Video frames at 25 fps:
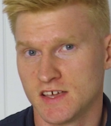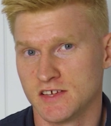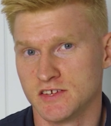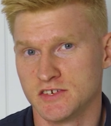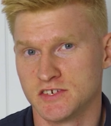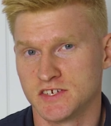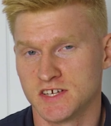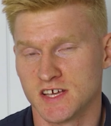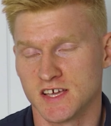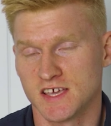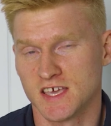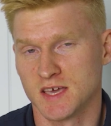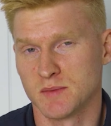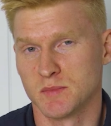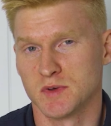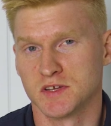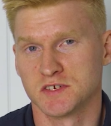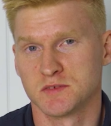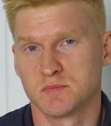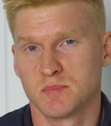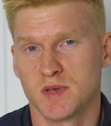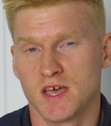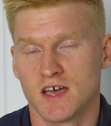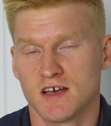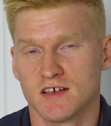you check how
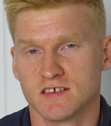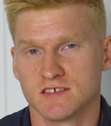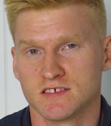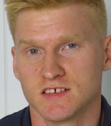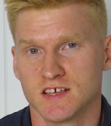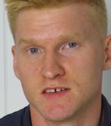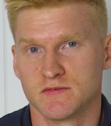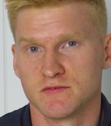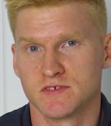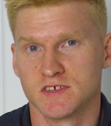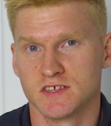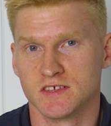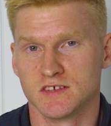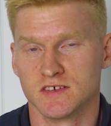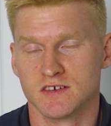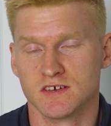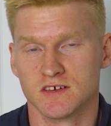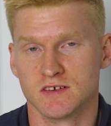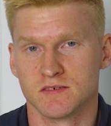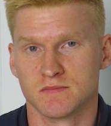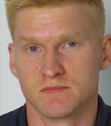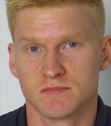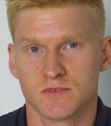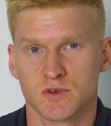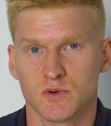much power is left in
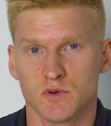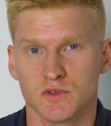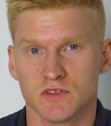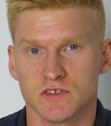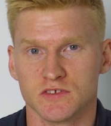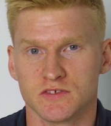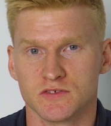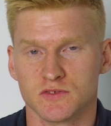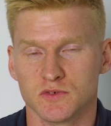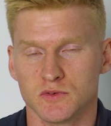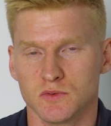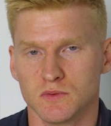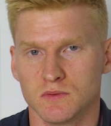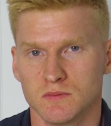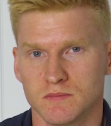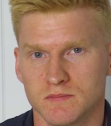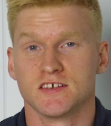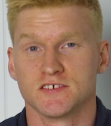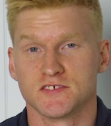your cordless tool.